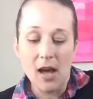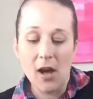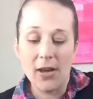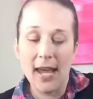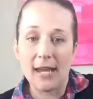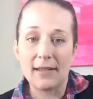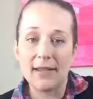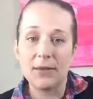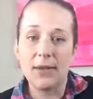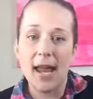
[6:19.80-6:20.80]
Okay,
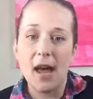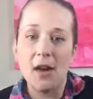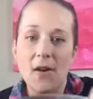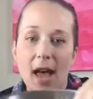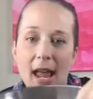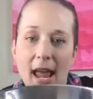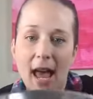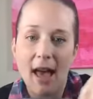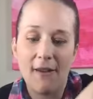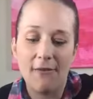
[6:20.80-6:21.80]
so now I
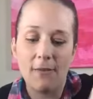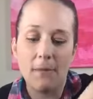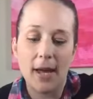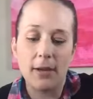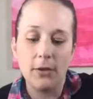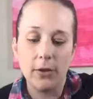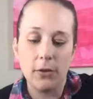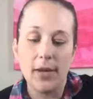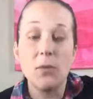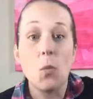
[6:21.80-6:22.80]
have my
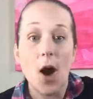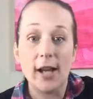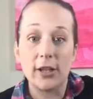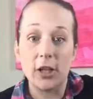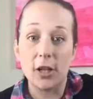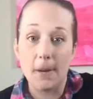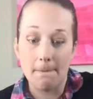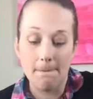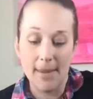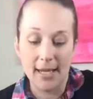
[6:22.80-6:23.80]
glue and water
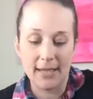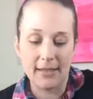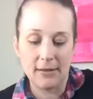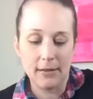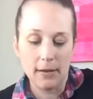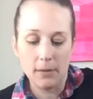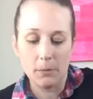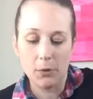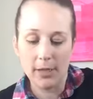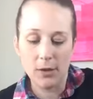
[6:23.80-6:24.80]
mixed
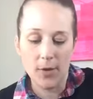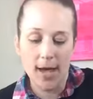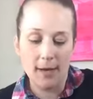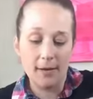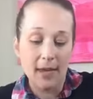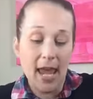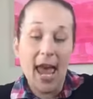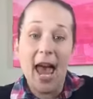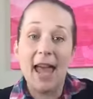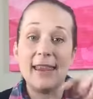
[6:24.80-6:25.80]
pretty well.
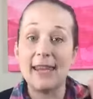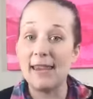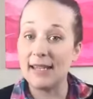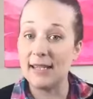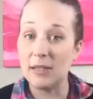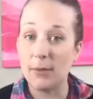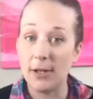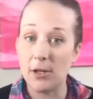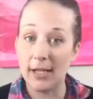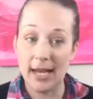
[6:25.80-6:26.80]
And then this is where
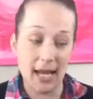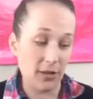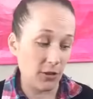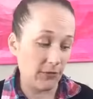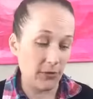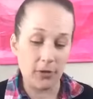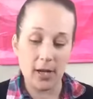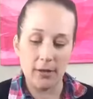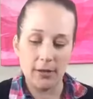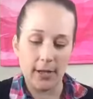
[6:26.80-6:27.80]
you're going to add your food
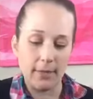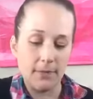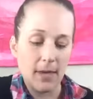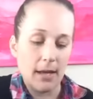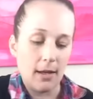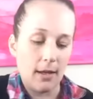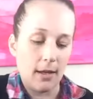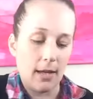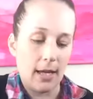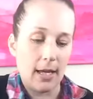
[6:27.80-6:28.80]
coloring.
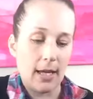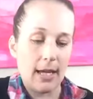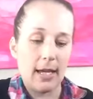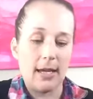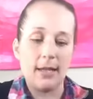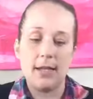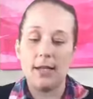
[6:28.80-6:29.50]
And